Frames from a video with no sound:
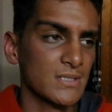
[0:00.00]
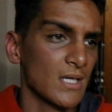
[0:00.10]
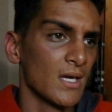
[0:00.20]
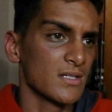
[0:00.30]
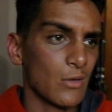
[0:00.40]

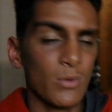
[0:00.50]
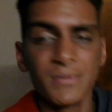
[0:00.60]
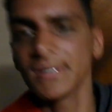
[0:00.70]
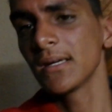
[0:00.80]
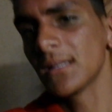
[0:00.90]
So I will be
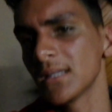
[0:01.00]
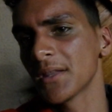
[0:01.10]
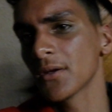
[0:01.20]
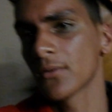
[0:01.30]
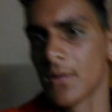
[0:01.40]
showing it in the other
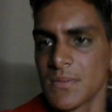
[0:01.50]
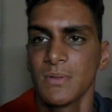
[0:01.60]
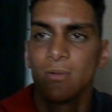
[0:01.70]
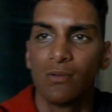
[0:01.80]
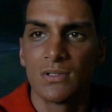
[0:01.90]
garage
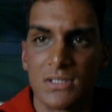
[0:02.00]
because the